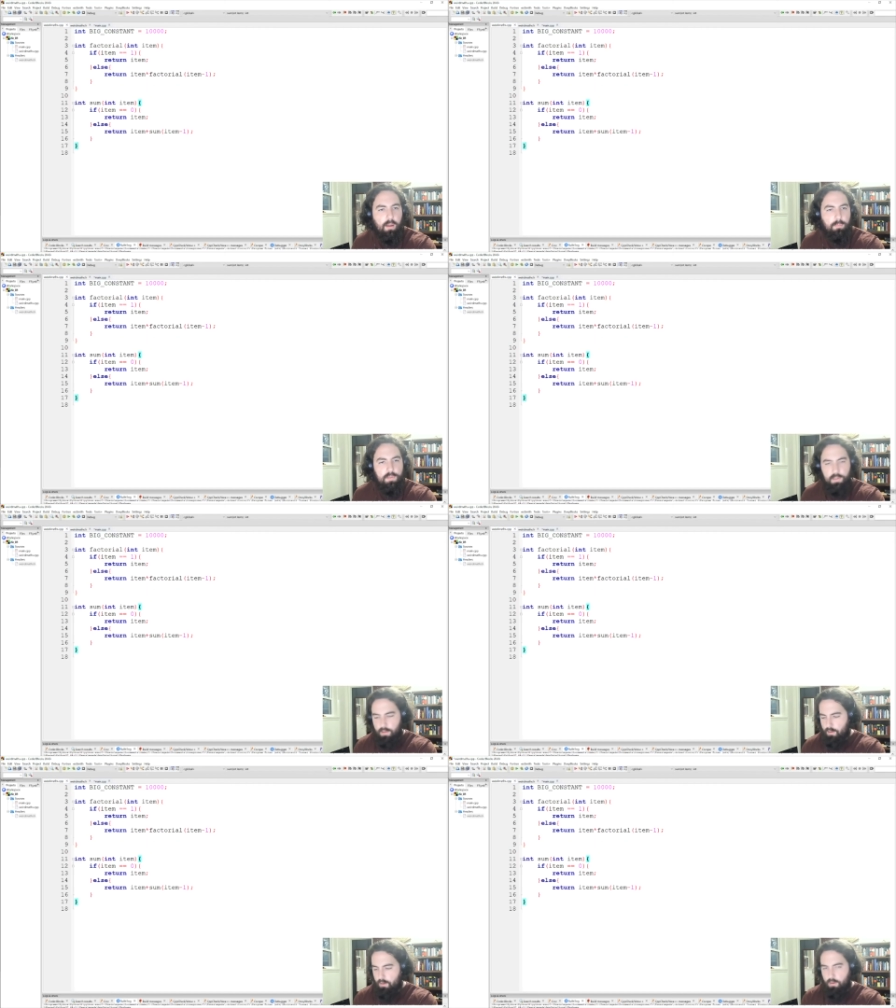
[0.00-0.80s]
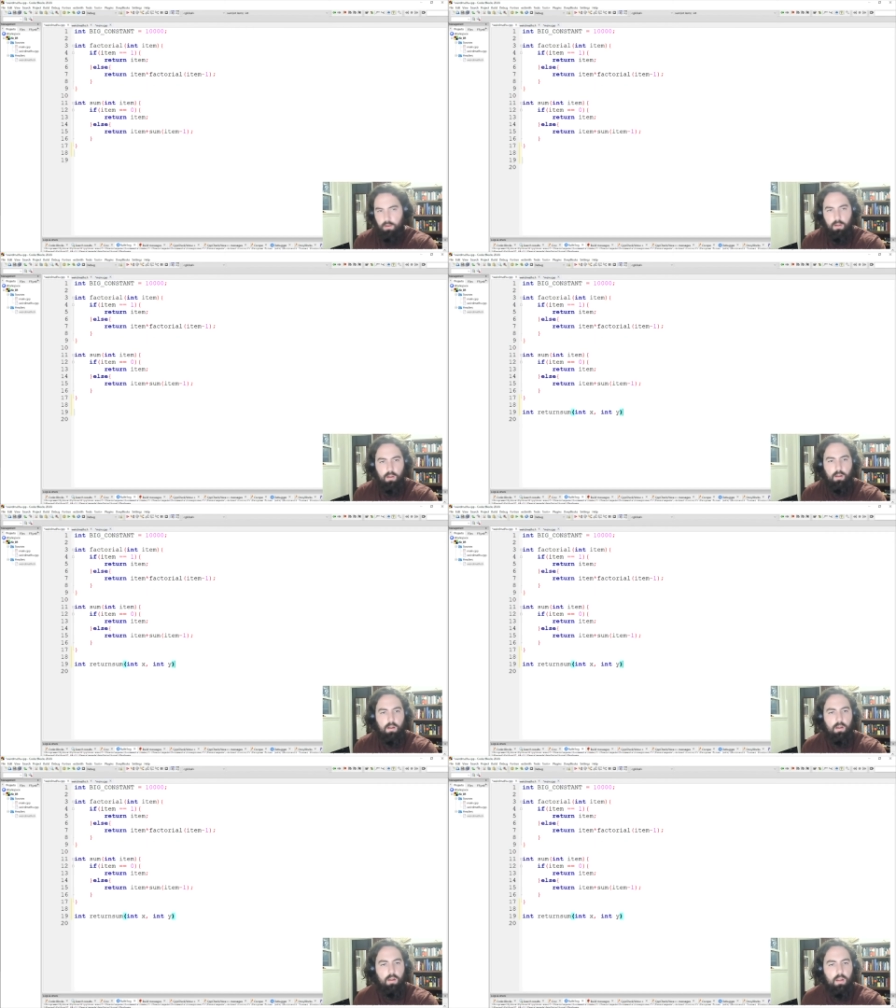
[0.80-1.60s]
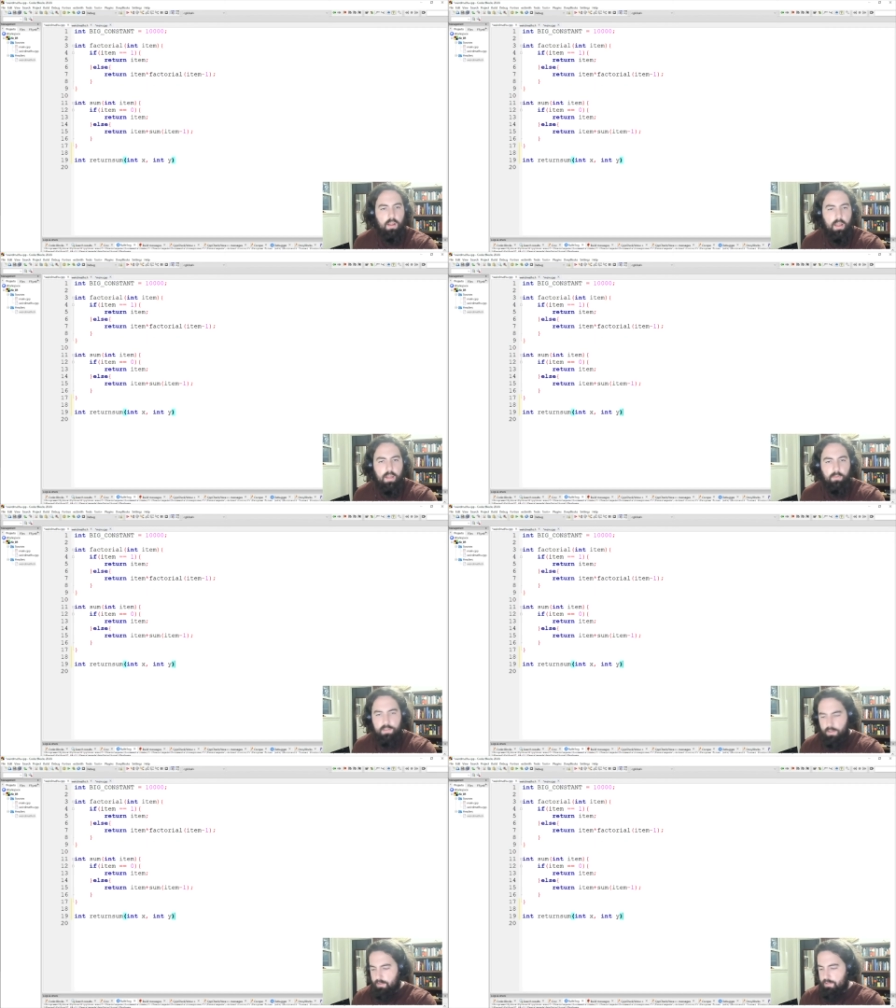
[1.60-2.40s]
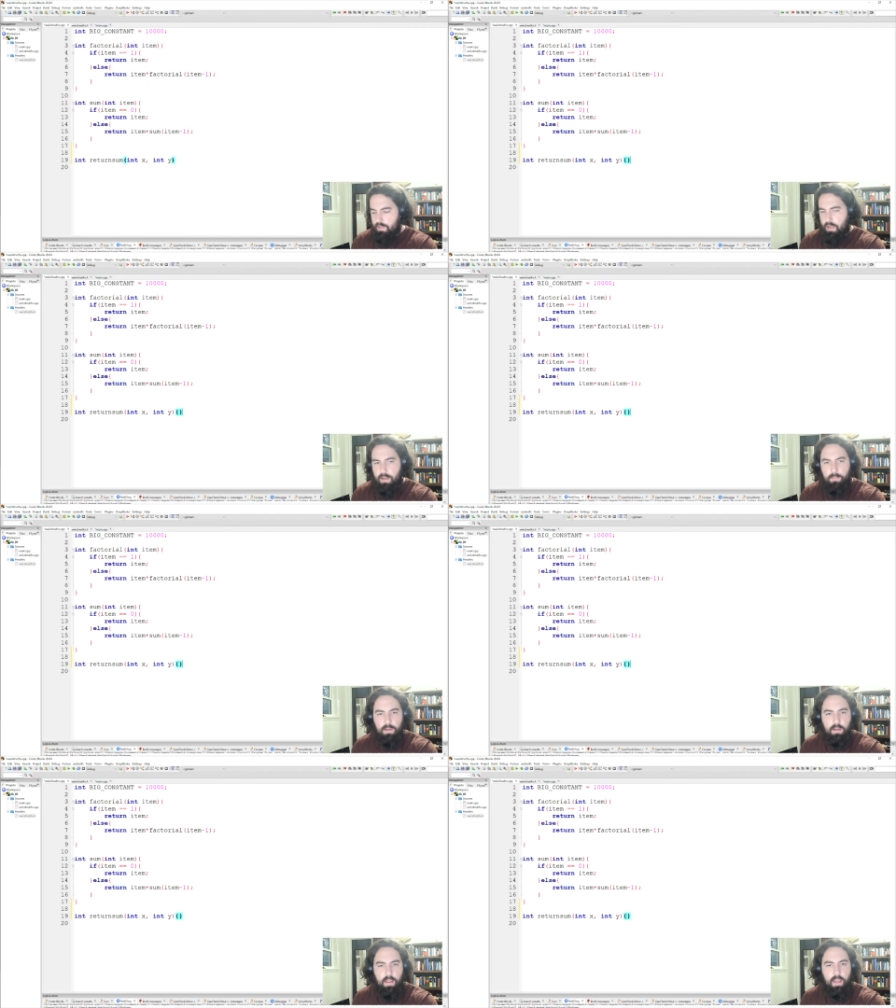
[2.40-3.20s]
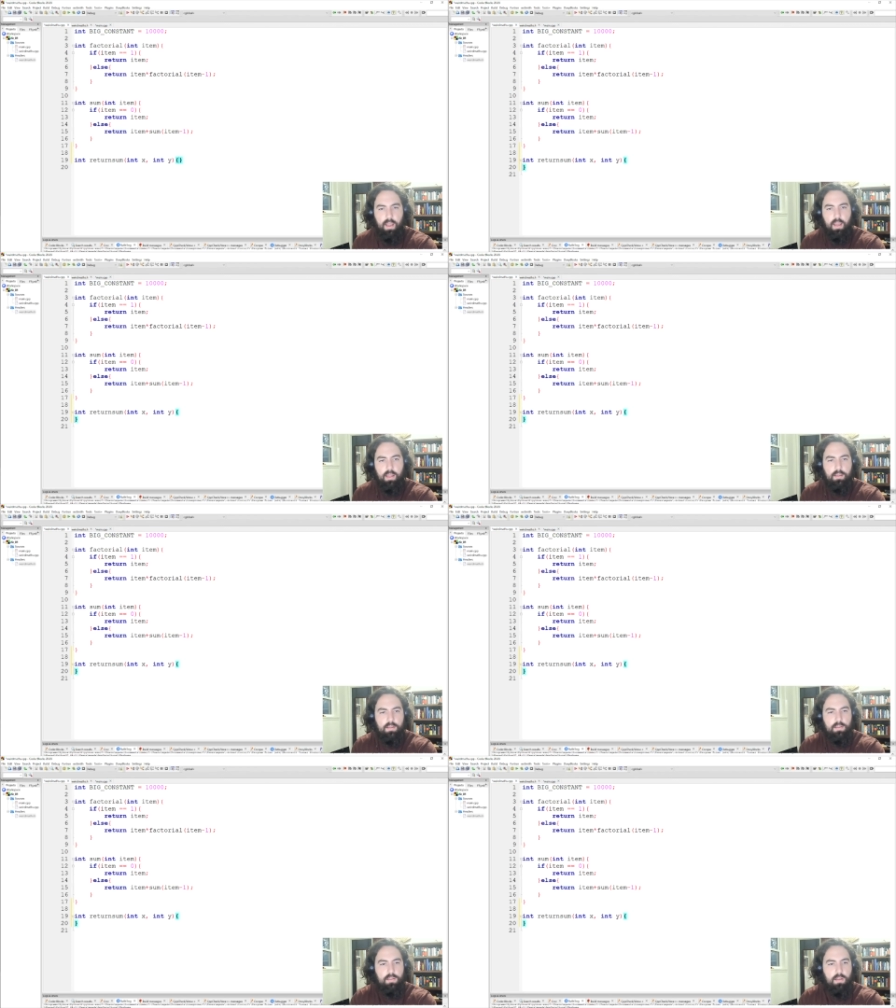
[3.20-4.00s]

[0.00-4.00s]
So, and return sum, and